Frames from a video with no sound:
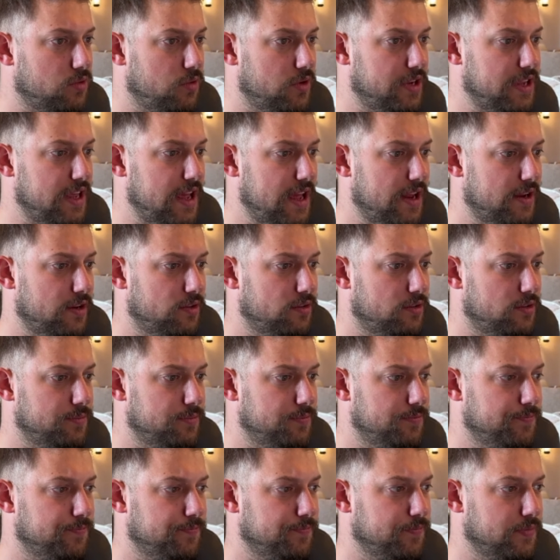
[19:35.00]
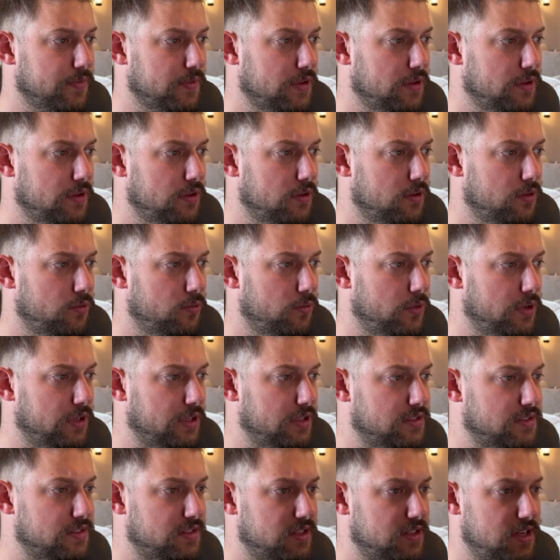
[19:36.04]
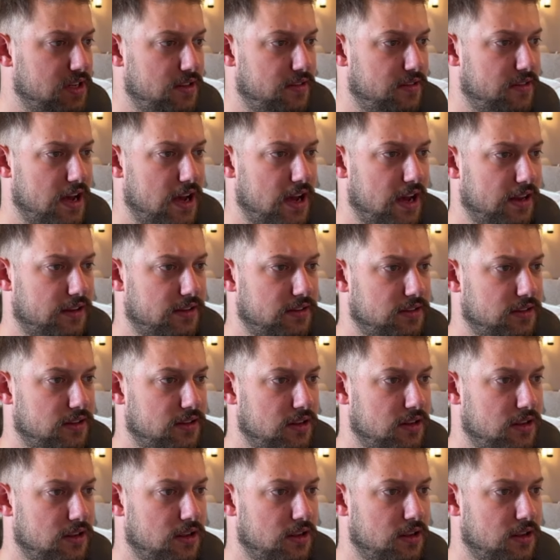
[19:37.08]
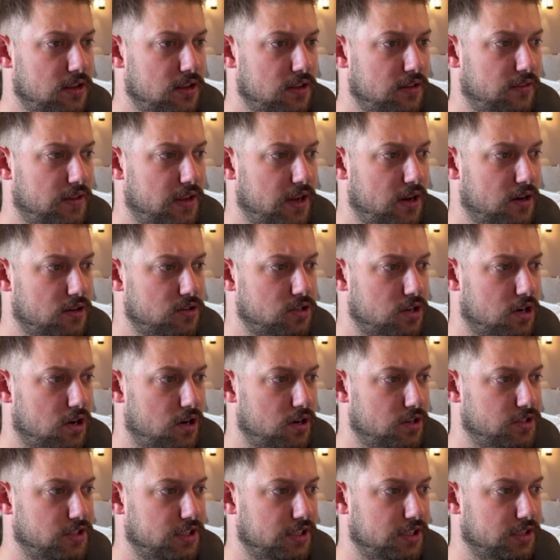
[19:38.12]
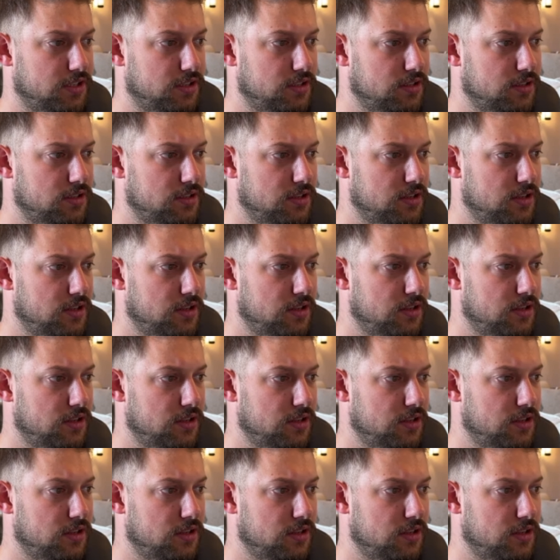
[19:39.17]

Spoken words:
soy candle, we can see that they are charging